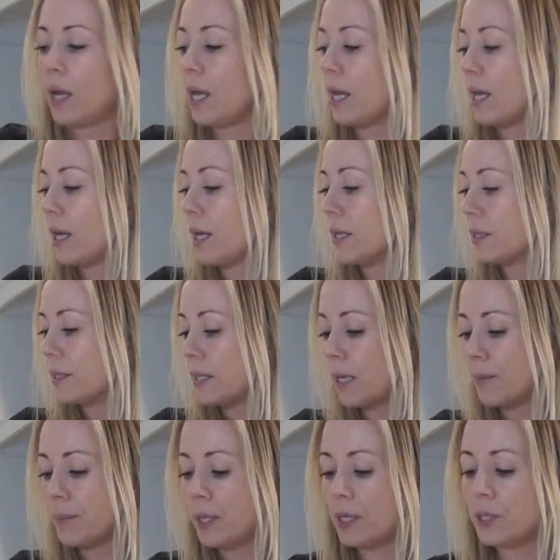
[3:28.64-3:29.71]
And
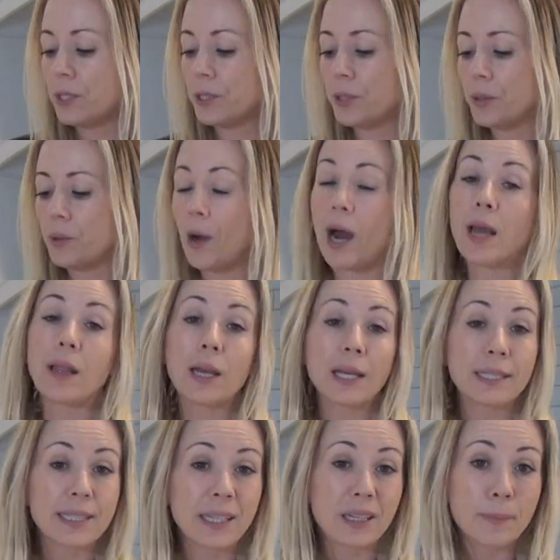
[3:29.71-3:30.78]
I'm going to do, I
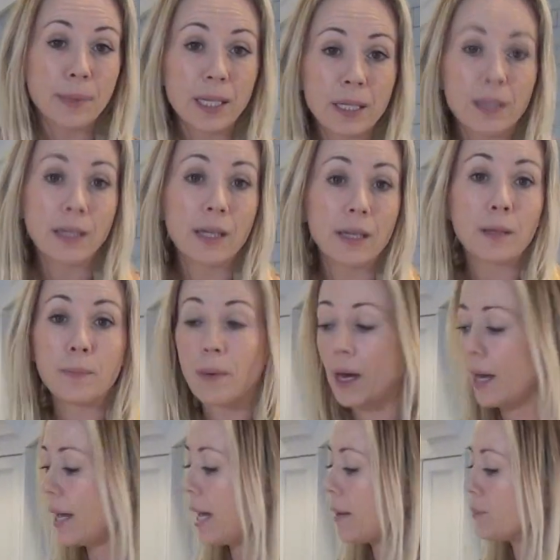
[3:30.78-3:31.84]
like cinnamon in
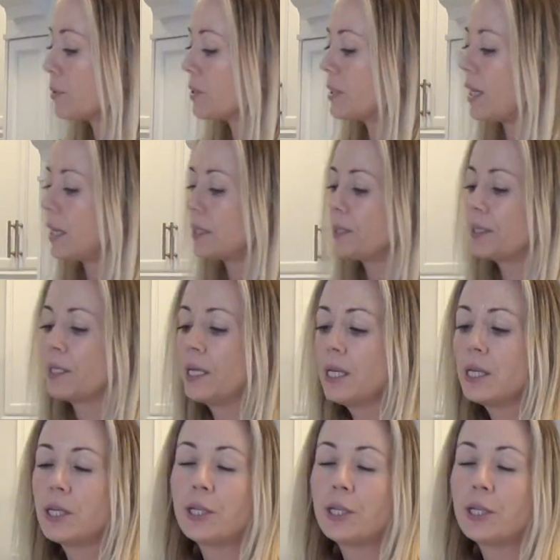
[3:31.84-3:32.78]
my applesauce.